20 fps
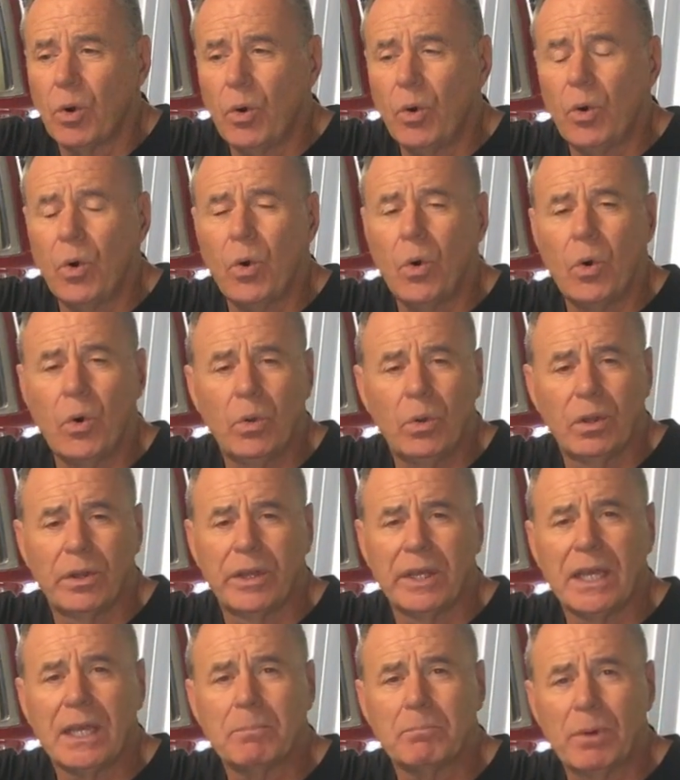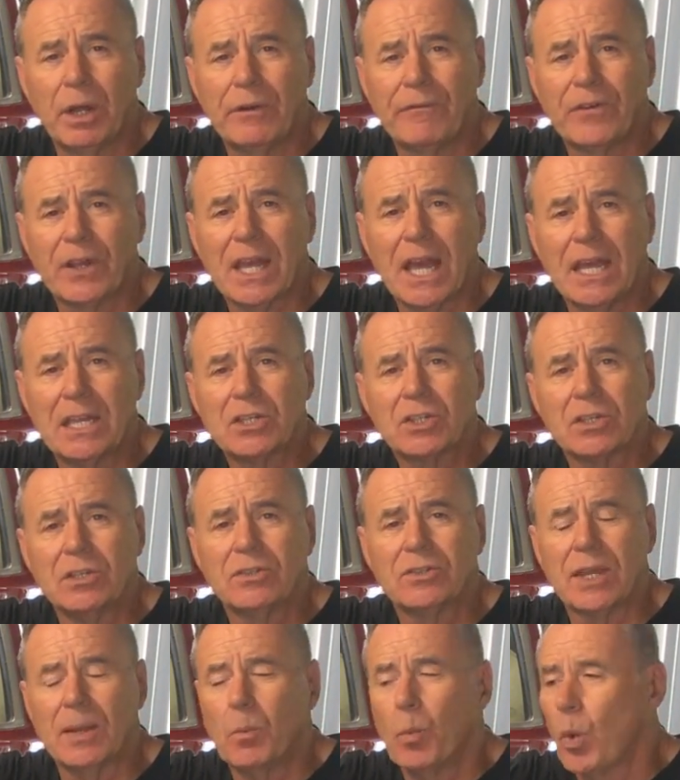all the
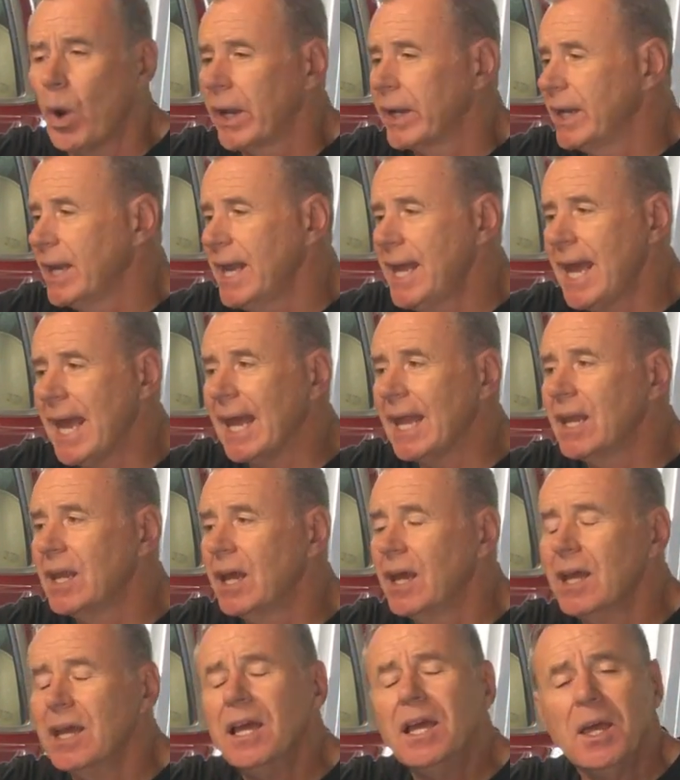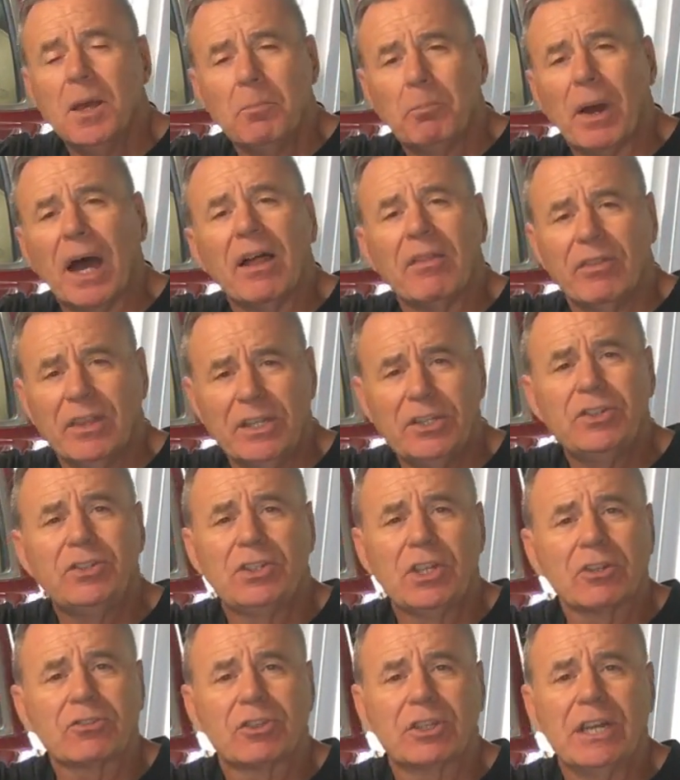modifications in one hit, but this is
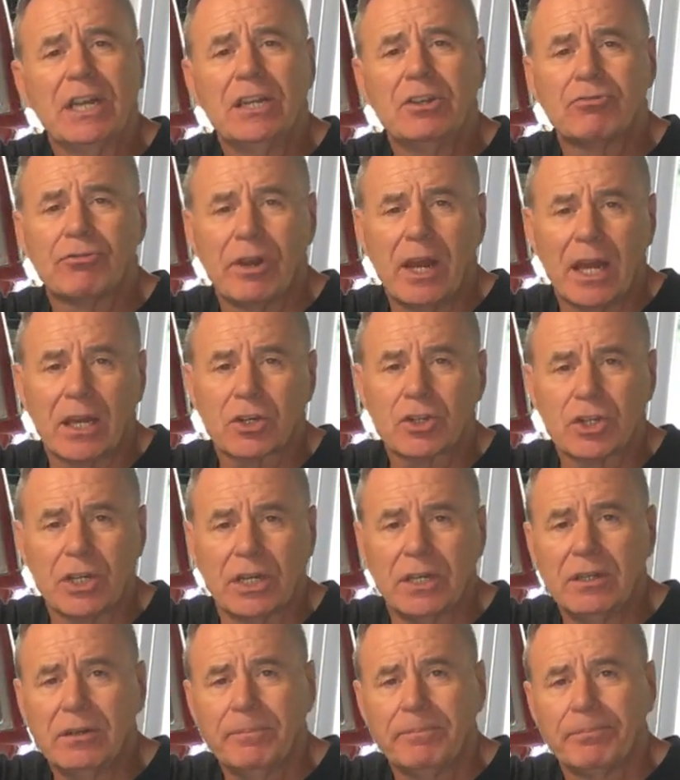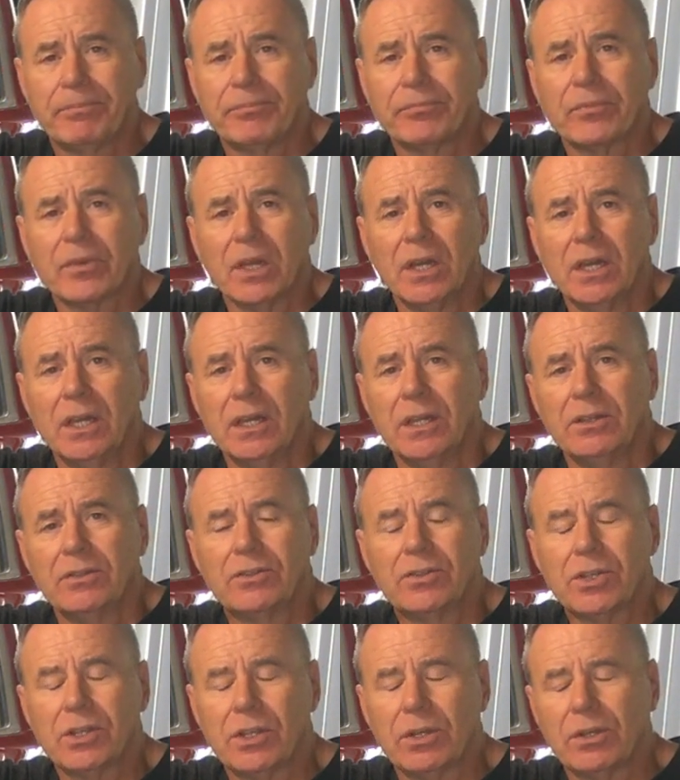just an introduction
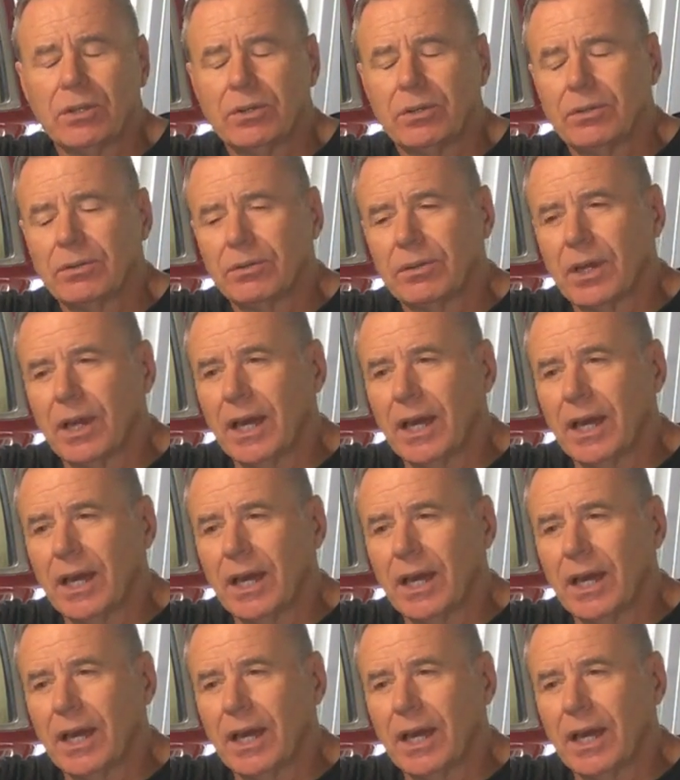to